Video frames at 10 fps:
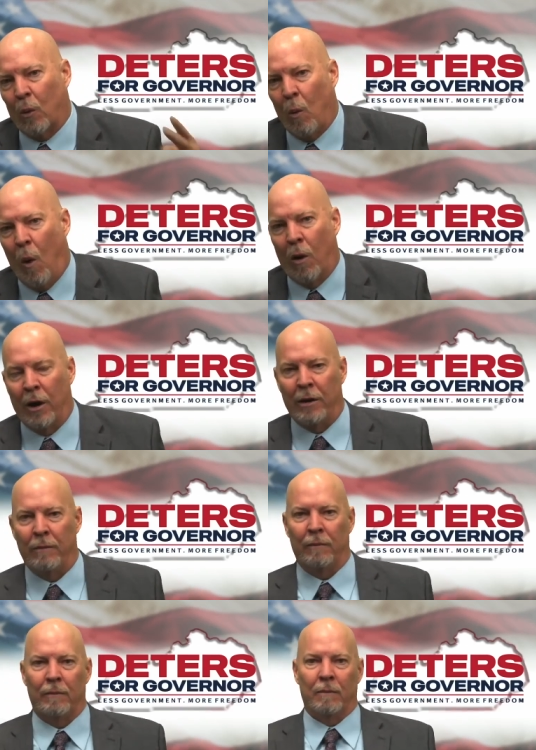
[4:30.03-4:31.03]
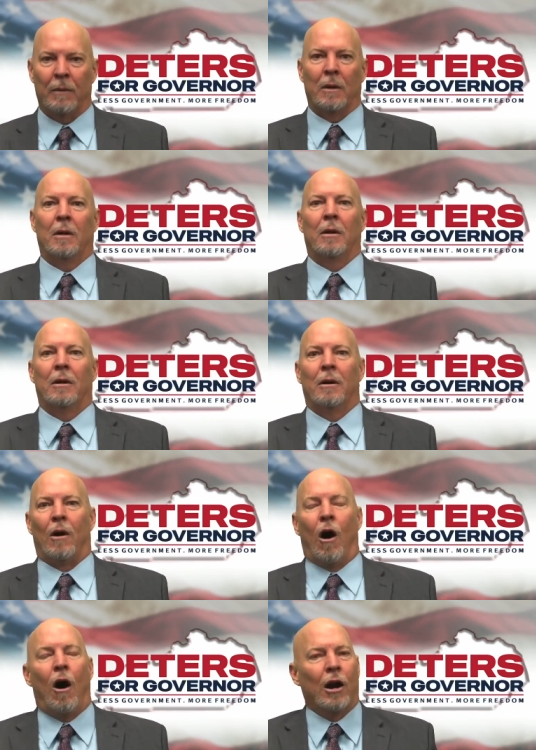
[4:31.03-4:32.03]
Warren,
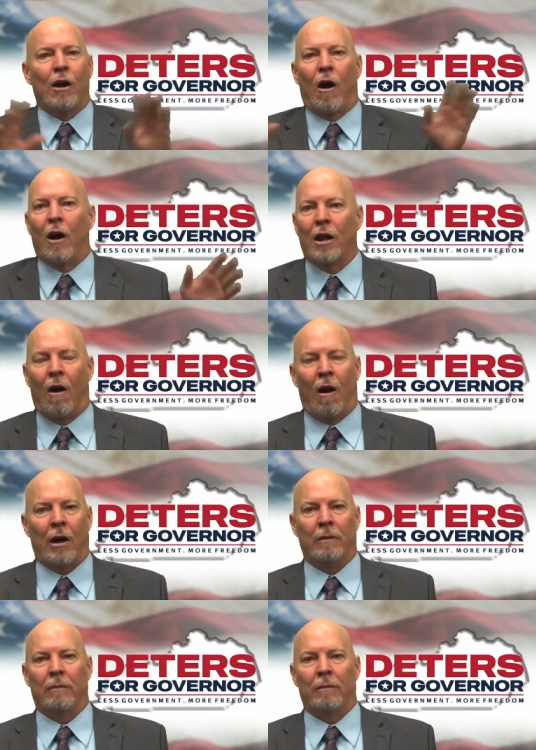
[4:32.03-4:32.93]
on and on and on.